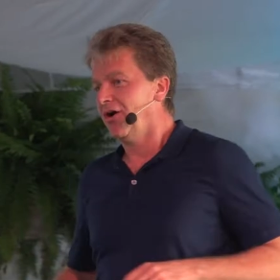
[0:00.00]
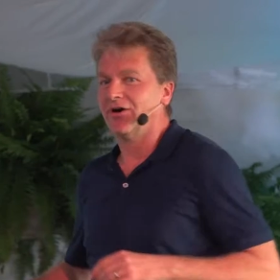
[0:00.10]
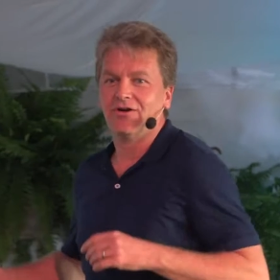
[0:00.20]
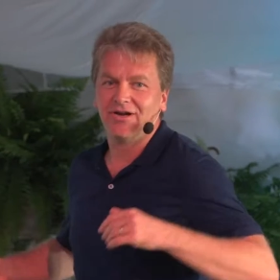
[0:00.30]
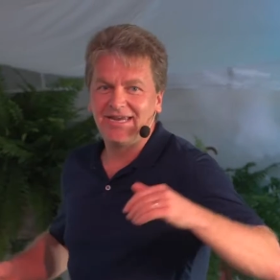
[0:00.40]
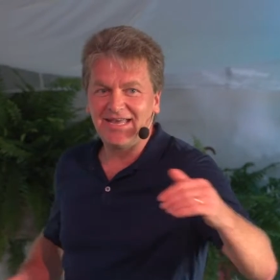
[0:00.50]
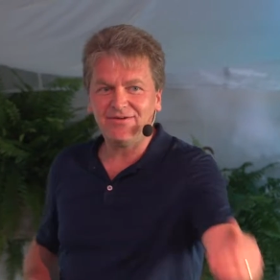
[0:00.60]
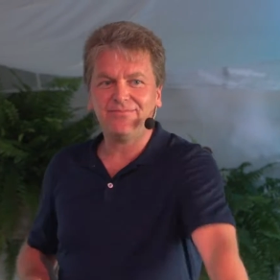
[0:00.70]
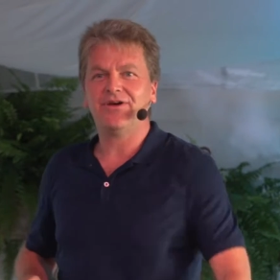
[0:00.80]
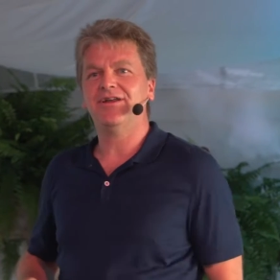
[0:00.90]
Or get
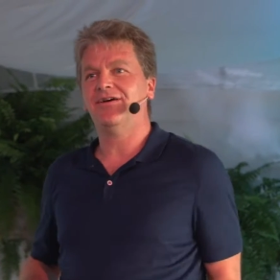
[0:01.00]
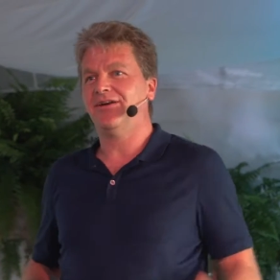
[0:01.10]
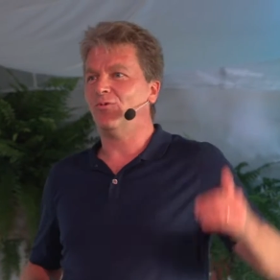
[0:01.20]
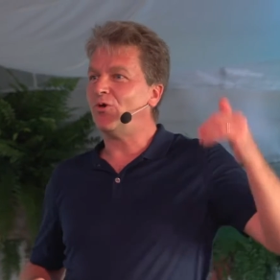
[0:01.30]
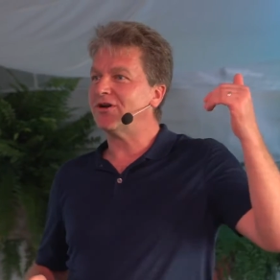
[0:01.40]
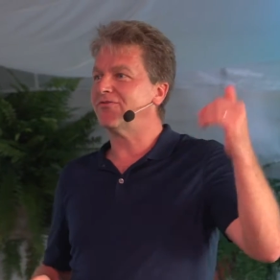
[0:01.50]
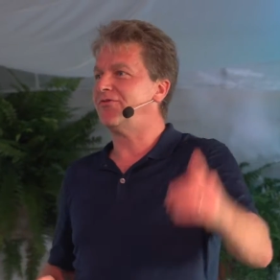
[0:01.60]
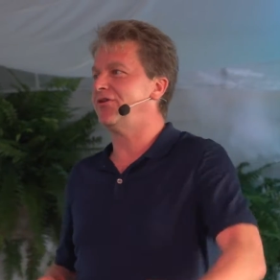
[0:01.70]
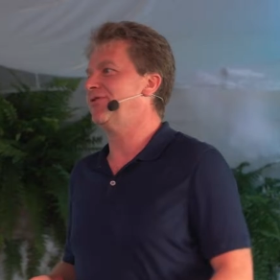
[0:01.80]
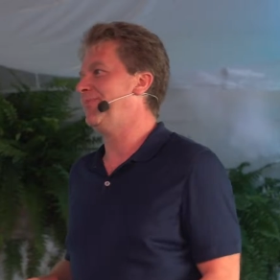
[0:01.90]
them on a
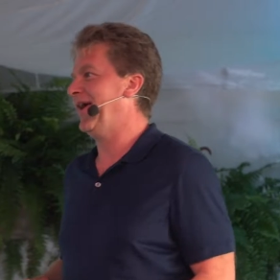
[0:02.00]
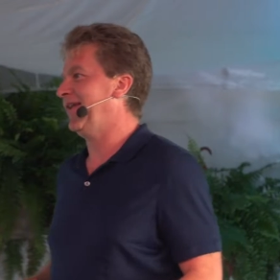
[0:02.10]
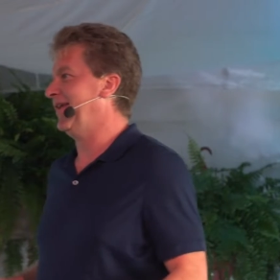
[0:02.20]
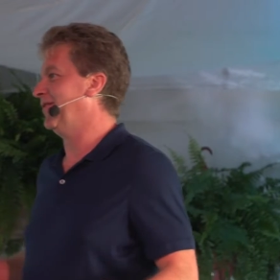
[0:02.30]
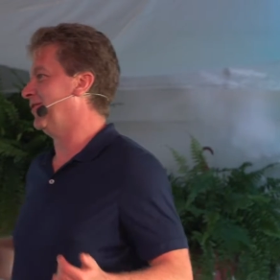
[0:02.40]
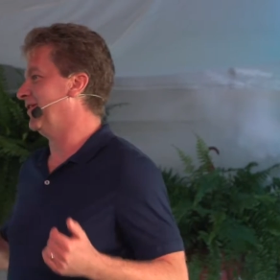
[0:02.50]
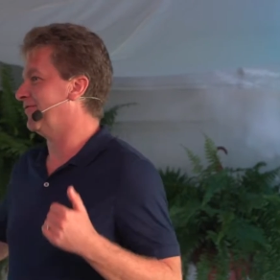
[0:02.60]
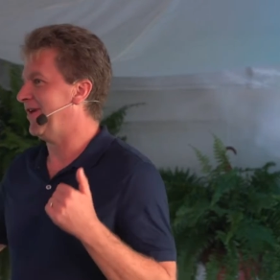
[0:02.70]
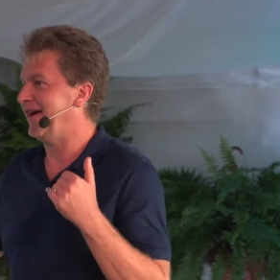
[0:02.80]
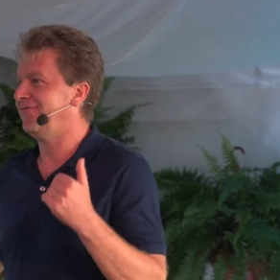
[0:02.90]
waterfall rappelling or on a
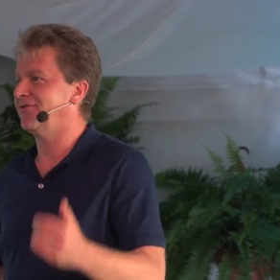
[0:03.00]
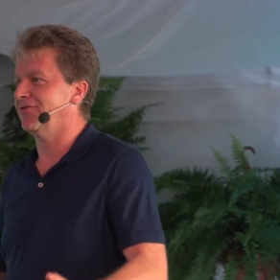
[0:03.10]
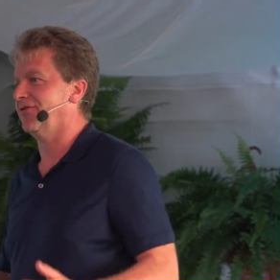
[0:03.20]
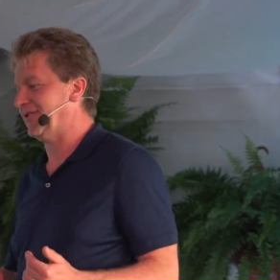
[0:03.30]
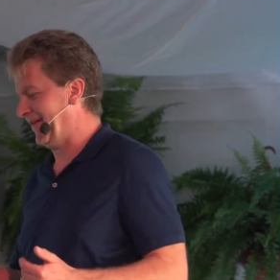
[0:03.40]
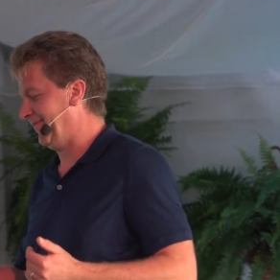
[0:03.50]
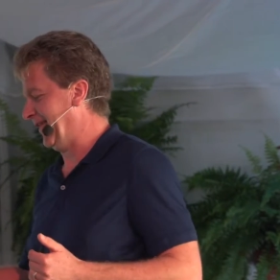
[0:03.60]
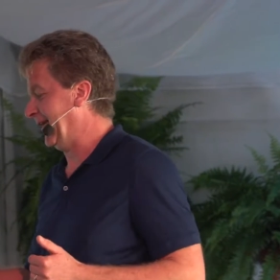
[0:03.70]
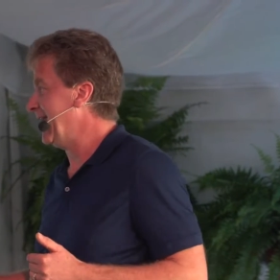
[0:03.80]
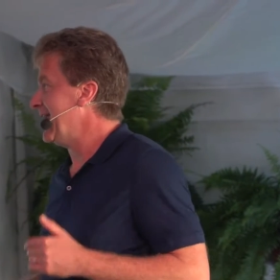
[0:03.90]
raft or
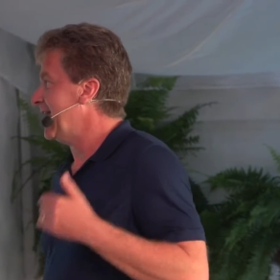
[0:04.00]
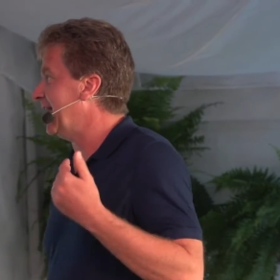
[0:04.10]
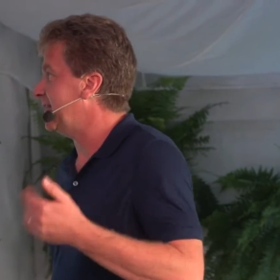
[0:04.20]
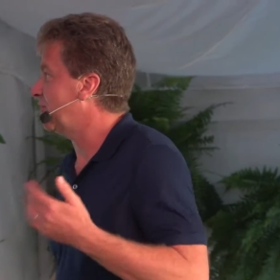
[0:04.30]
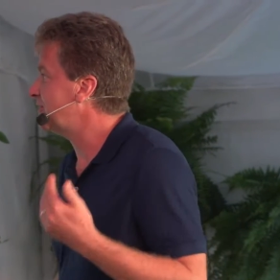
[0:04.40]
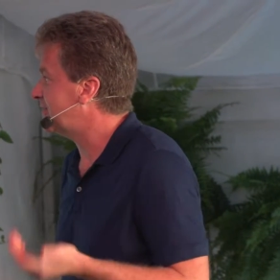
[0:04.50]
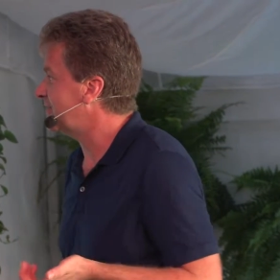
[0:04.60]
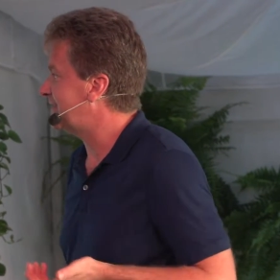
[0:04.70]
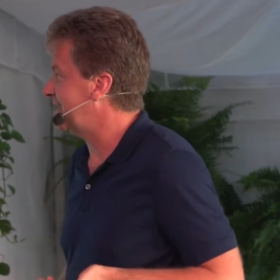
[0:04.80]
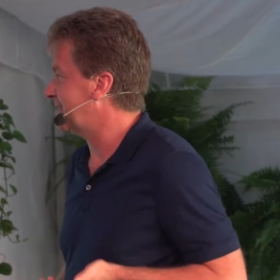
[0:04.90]
something.
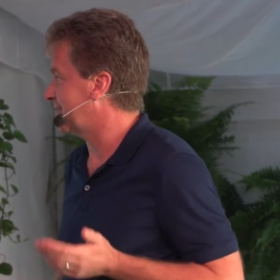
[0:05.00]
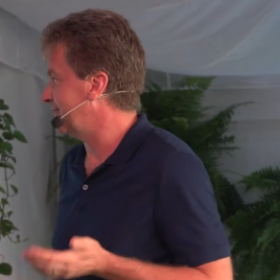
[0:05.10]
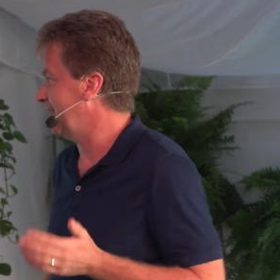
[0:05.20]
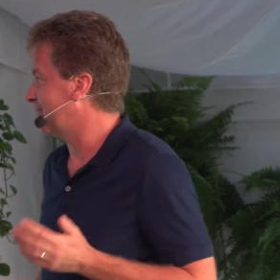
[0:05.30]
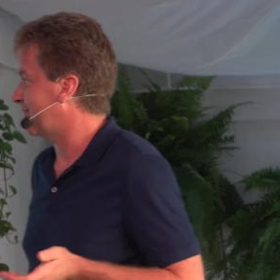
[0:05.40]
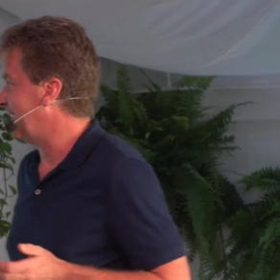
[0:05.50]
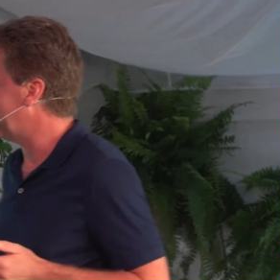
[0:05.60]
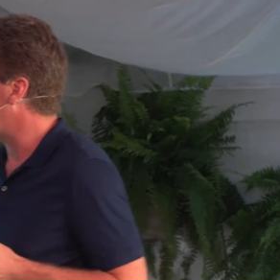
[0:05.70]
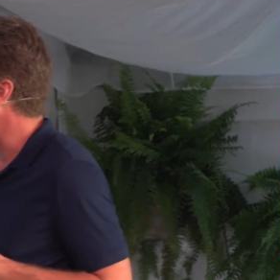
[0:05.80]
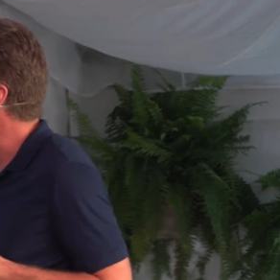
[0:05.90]
Those things are really
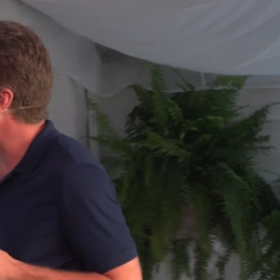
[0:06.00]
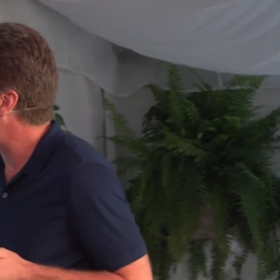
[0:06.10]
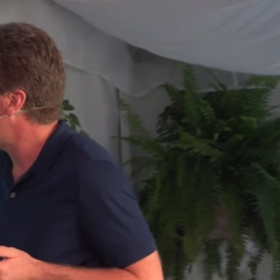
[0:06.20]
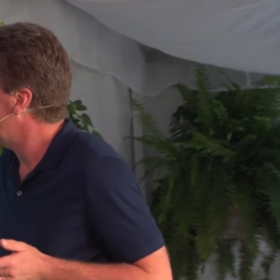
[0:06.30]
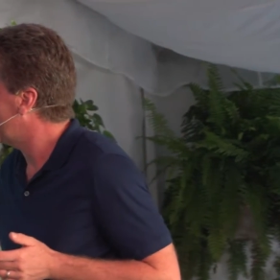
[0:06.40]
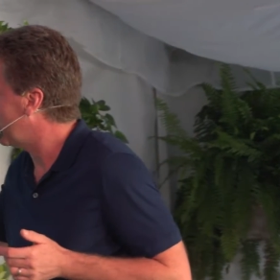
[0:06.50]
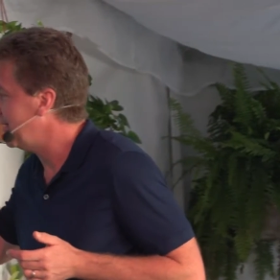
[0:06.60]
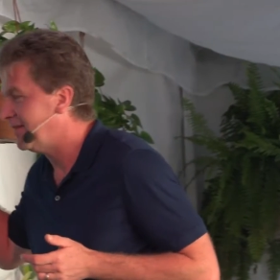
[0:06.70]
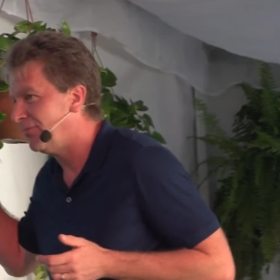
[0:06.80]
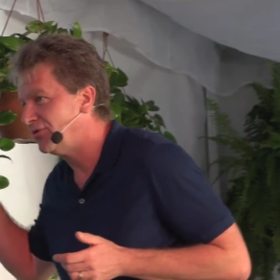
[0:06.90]
priceless. And then
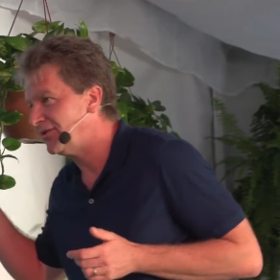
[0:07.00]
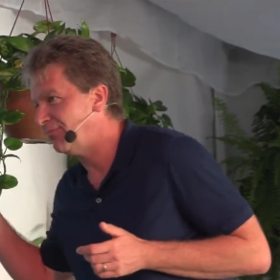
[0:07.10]
probably the most